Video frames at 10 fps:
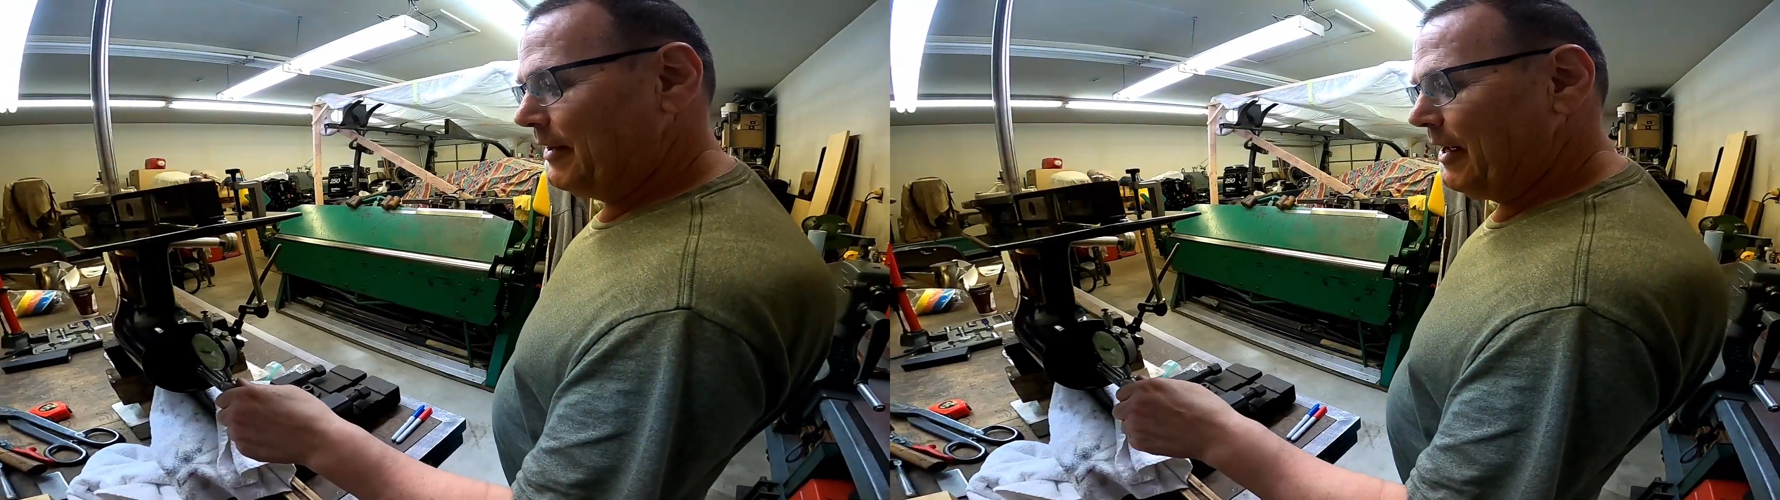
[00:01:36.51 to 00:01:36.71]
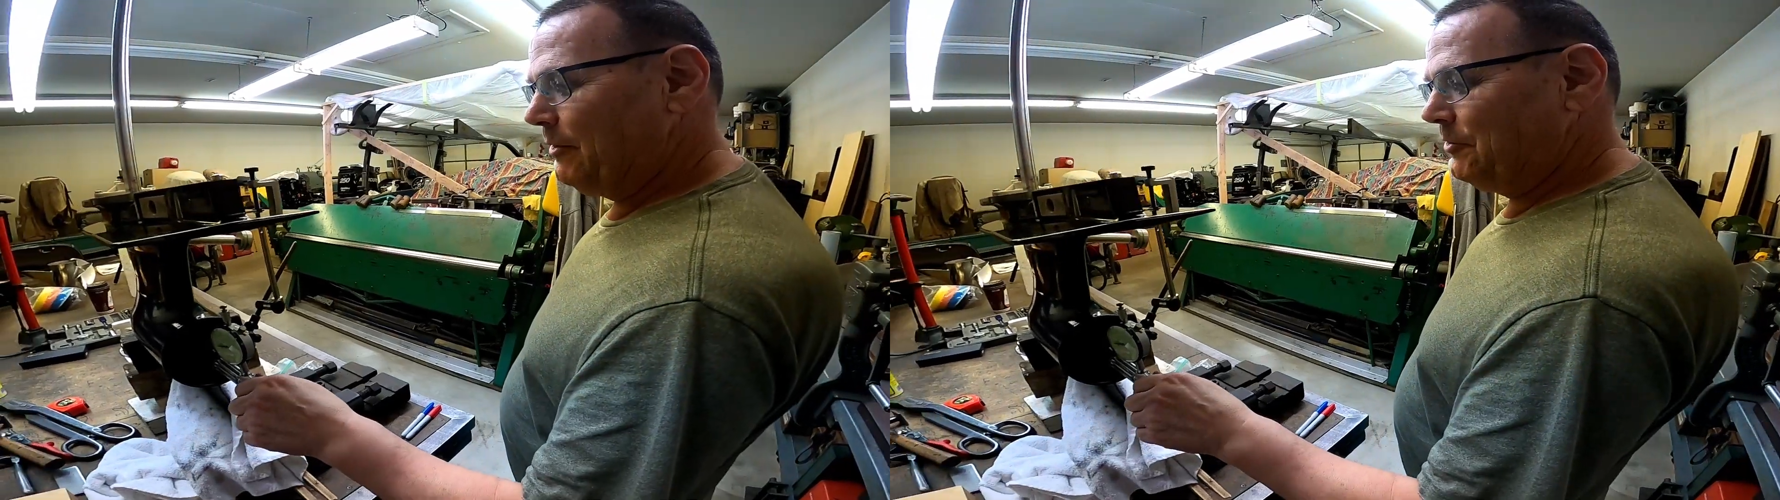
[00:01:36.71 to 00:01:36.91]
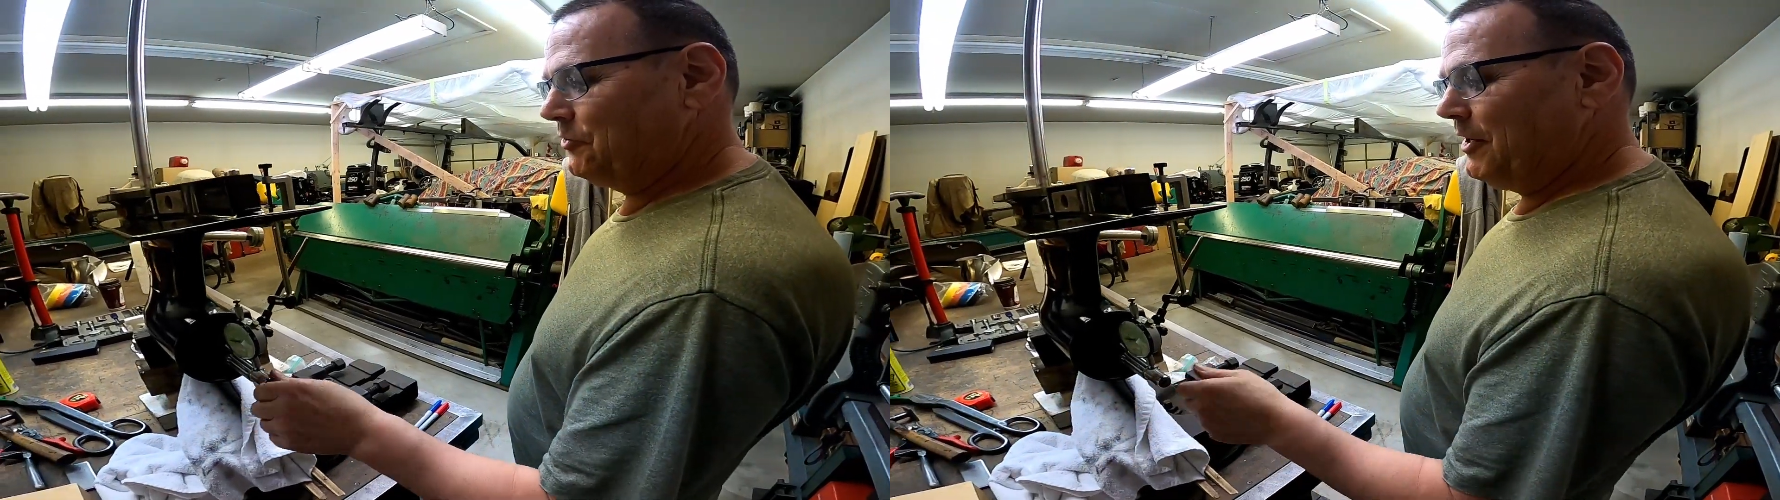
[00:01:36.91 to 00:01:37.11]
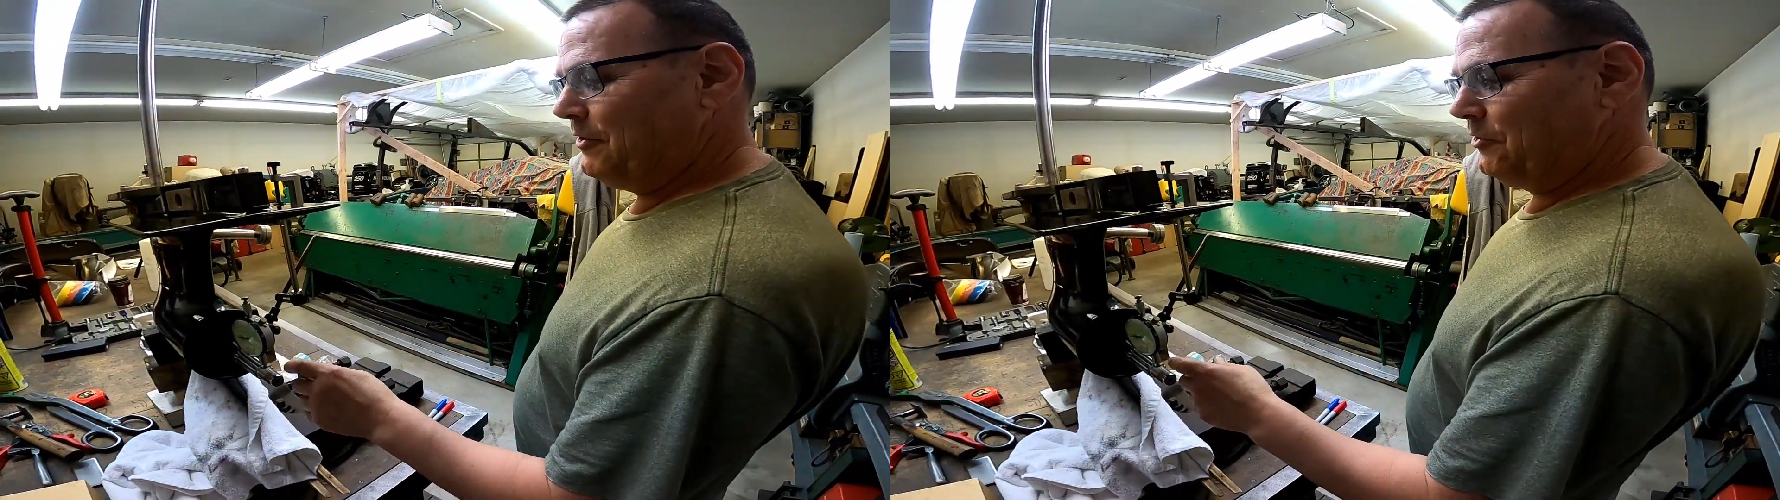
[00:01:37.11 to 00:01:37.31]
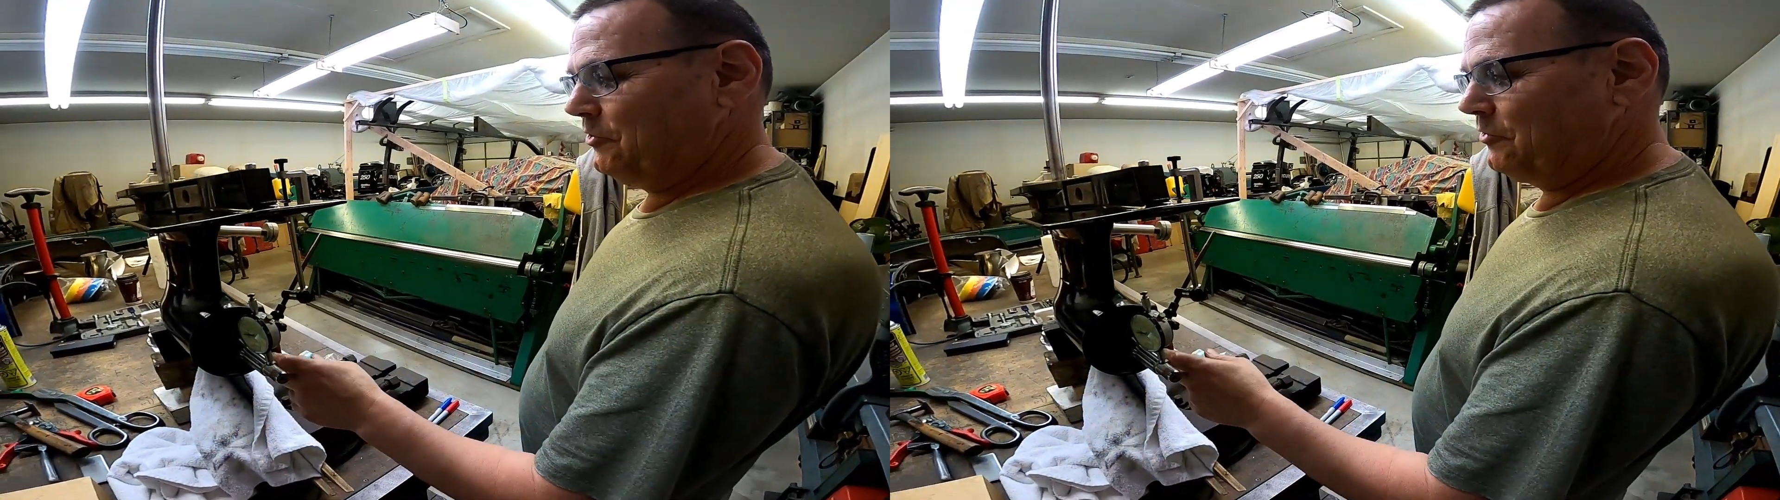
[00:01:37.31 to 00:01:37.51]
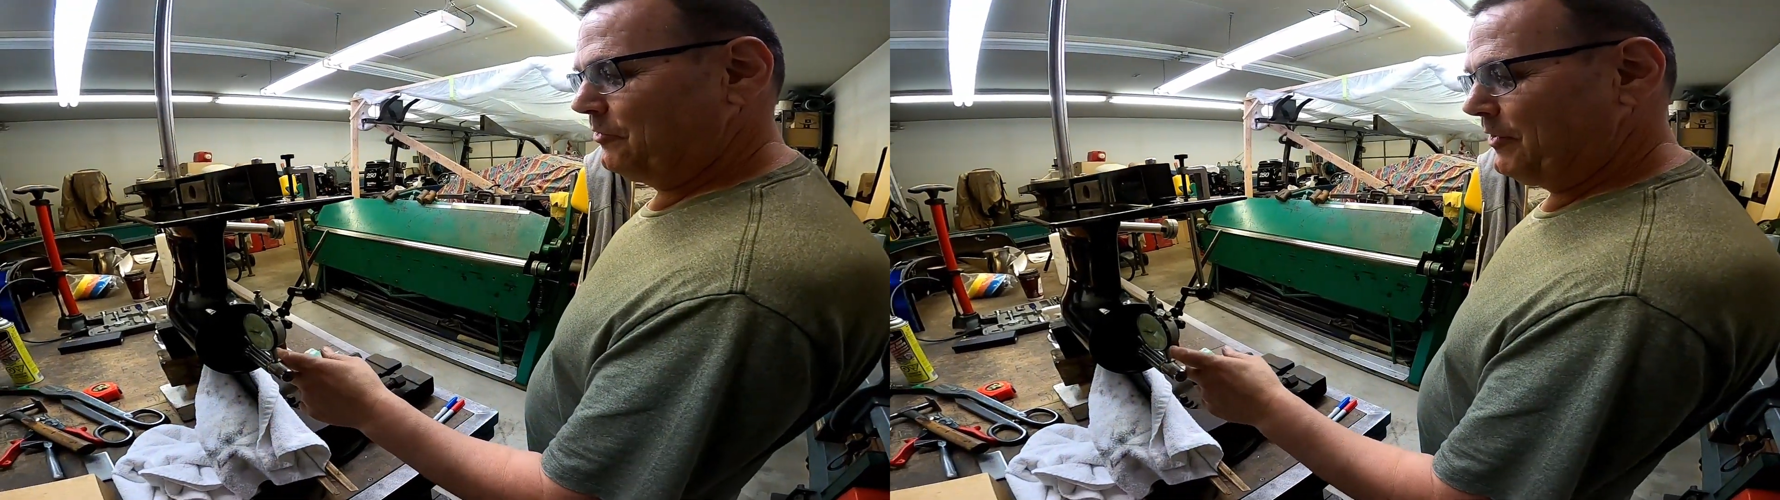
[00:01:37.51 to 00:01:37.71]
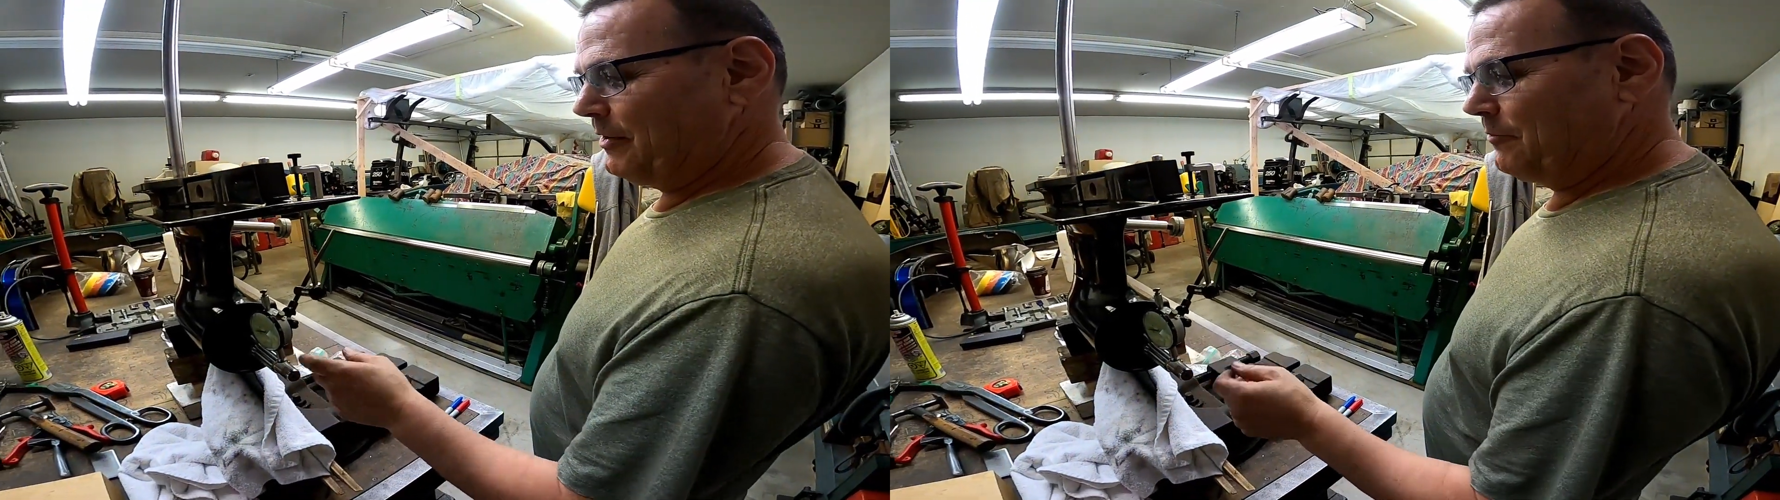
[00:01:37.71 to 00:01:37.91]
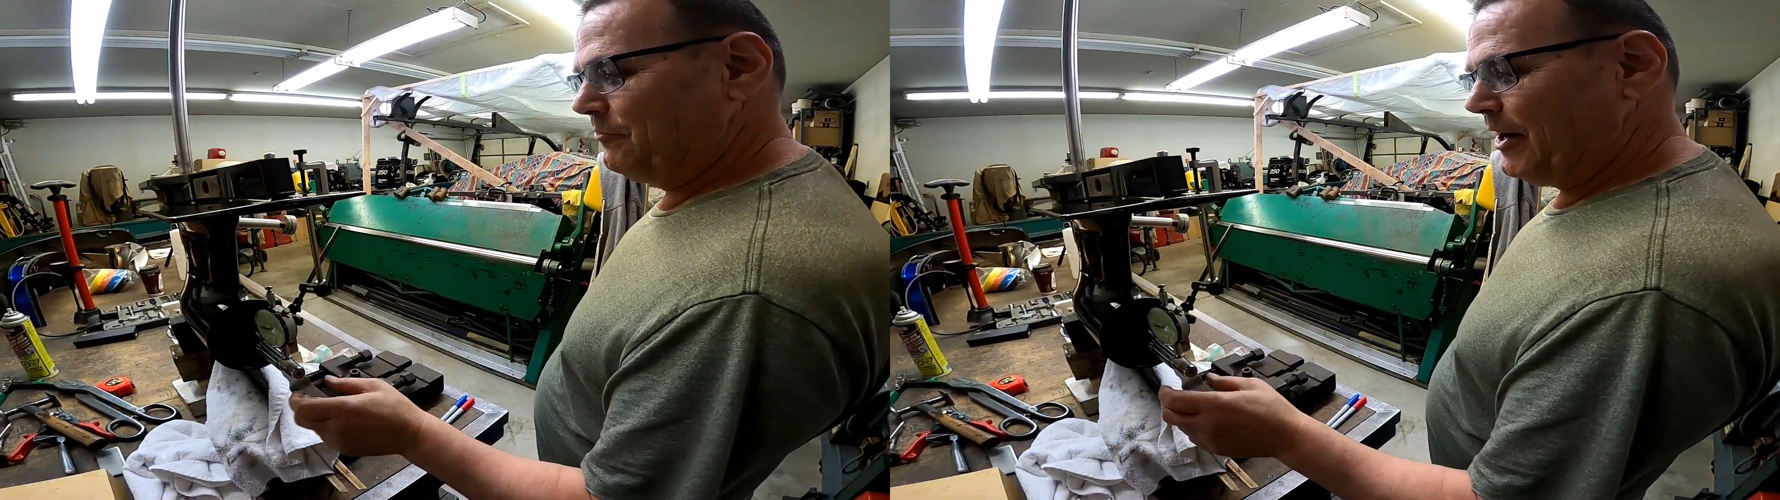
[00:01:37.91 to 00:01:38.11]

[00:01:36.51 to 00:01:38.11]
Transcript: I would say this is like